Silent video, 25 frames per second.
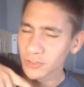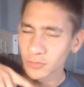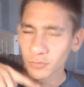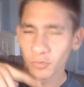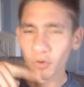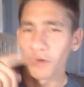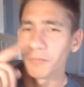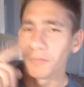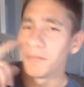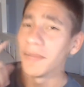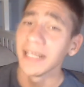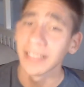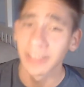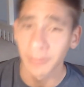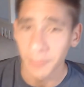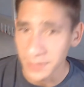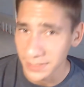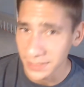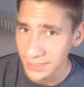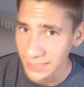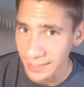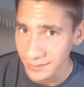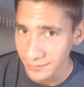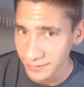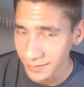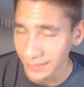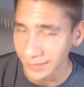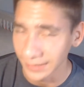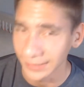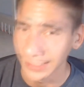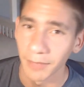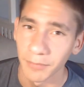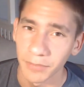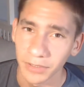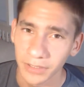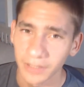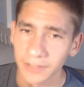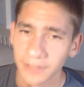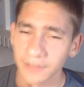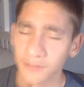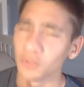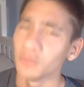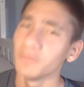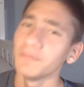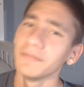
you won't make the mistakes like that because you'll